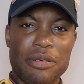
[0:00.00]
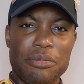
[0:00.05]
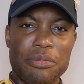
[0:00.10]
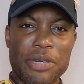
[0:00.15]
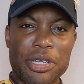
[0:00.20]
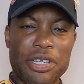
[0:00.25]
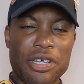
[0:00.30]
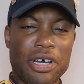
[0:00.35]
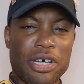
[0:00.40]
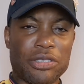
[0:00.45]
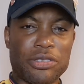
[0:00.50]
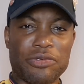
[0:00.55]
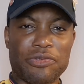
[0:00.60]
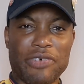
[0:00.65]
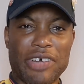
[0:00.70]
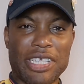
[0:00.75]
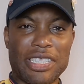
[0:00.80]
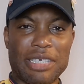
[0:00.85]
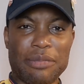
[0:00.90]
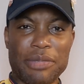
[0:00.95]
many Arsenal
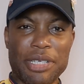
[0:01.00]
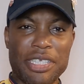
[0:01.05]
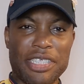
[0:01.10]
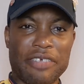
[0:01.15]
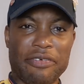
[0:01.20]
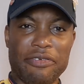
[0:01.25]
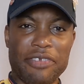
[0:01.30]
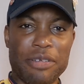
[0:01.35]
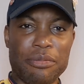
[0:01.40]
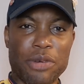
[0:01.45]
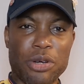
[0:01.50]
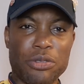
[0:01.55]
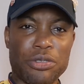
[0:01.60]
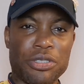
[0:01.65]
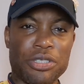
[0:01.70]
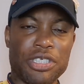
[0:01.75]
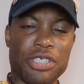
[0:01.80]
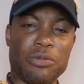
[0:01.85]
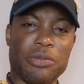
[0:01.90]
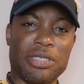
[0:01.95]
fans have many different
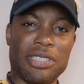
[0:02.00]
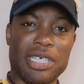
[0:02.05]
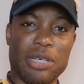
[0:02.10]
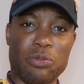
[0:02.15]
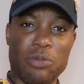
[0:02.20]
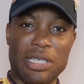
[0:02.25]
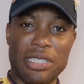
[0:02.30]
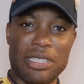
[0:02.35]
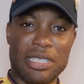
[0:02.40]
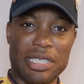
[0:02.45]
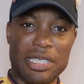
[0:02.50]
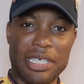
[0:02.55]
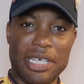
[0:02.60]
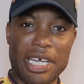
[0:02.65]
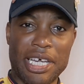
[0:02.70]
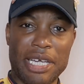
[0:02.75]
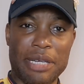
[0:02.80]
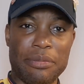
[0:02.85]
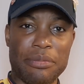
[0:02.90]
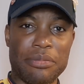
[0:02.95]
emotions. The ones that went to the
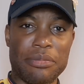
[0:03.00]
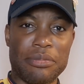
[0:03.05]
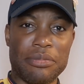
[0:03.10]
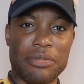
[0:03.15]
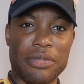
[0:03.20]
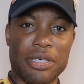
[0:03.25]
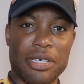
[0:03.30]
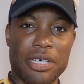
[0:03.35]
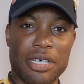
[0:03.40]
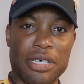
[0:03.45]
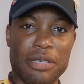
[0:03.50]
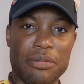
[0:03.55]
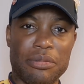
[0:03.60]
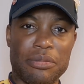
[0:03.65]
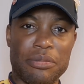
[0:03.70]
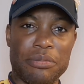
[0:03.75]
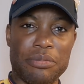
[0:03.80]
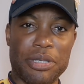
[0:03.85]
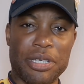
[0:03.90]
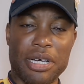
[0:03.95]
game,
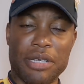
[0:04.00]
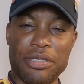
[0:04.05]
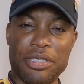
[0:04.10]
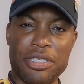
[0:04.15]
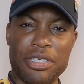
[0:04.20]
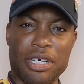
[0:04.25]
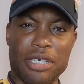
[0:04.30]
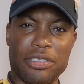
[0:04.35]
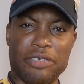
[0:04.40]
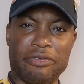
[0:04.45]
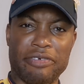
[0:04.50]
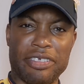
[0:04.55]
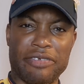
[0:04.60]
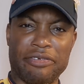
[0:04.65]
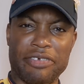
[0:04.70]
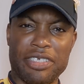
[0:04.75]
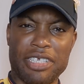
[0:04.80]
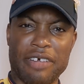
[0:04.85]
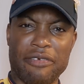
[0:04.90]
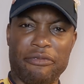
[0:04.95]
big up to the Arsenal fans. I
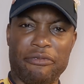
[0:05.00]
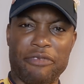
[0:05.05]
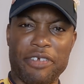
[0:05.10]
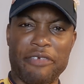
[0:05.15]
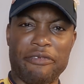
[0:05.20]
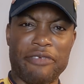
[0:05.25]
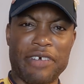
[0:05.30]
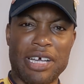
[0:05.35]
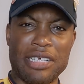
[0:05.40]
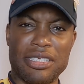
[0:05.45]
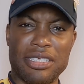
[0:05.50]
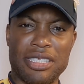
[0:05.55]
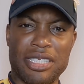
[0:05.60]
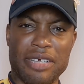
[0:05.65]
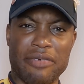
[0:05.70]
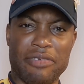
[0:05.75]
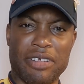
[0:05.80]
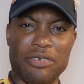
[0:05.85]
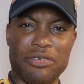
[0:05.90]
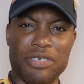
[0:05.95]
think like
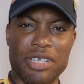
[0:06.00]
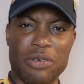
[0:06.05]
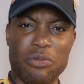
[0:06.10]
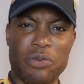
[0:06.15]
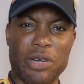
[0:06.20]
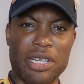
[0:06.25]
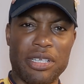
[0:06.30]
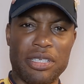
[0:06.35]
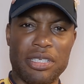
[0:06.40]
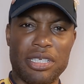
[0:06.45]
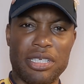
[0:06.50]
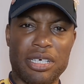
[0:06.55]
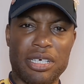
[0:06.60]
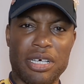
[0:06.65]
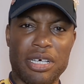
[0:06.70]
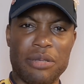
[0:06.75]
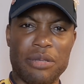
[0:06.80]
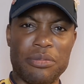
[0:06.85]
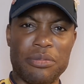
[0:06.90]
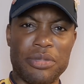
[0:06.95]
3,700 that went
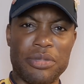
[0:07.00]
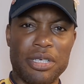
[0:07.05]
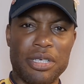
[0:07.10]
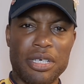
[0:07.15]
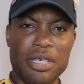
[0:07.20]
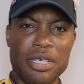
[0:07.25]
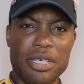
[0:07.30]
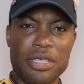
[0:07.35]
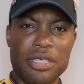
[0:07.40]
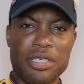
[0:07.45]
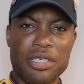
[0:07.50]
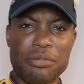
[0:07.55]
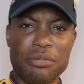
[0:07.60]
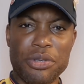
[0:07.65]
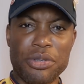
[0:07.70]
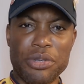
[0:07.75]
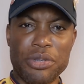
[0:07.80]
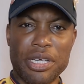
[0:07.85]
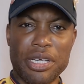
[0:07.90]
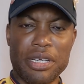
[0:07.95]
to
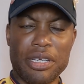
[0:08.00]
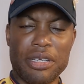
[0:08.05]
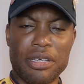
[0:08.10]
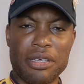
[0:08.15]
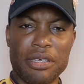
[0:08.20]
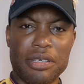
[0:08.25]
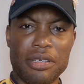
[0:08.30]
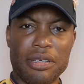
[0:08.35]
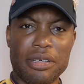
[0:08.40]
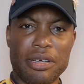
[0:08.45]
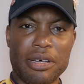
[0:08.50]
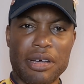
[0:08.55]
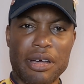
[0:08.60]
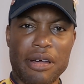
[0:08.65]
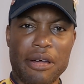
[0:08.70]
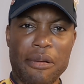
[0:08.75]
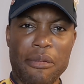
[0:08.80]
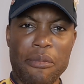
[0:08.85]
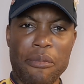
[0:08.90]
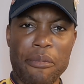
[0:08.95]
Munich.
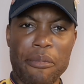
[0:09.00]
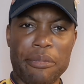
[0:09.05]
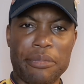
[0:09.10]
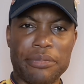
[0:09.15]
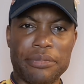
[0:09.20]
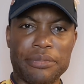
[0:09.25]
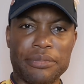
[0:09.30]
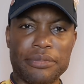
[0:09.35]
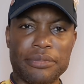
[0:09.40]
Um,